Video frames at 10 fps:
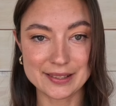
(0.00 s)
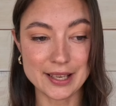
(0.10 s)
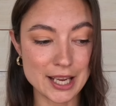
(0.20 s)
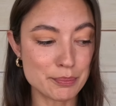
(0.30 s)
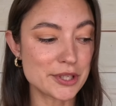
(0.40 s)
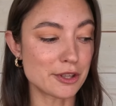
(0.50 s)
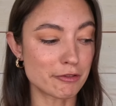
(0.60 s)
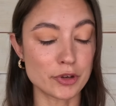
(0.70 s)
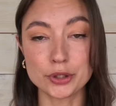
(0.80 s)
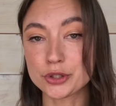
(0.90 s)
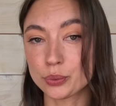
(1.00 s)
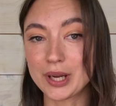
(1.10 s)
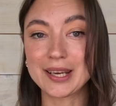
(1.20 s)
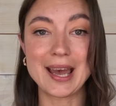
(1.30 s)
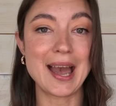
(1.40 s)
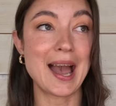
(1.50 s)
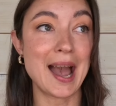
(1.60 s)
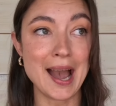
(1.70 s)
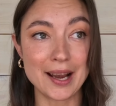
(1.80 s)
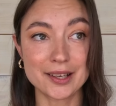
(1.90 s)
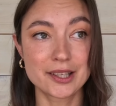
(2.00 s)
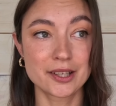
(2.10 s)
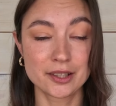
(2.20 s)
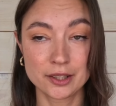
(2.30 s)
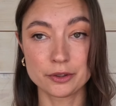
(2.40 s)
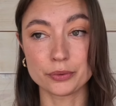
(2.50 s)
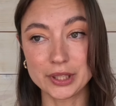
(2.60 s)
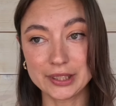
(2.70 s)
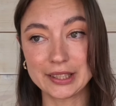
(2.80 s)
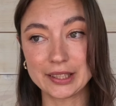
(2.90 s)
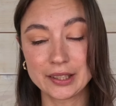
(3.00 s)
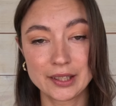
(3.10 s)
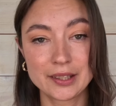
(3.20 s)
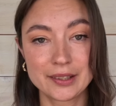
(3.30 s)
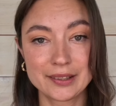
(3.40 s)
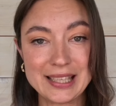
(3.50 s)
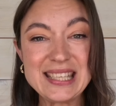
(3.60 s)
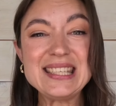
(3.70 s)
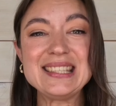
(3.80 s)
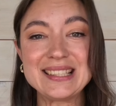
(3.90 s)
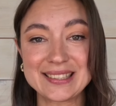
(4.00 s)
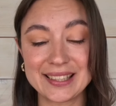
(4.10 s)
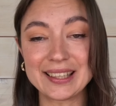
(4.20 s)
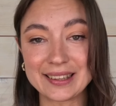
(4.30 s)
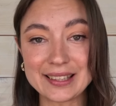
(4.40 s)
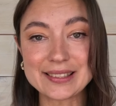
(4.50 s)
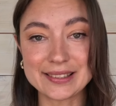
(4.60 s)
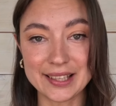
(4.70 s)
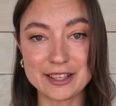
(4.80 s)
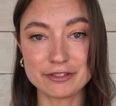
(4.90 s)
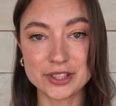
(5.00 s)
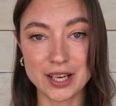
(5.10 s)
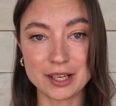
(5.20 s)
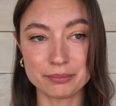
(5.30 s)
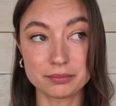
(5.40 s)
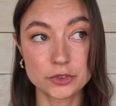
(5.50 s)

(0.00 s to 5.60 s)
Type is the first way to hack, really, ease in this lifetime.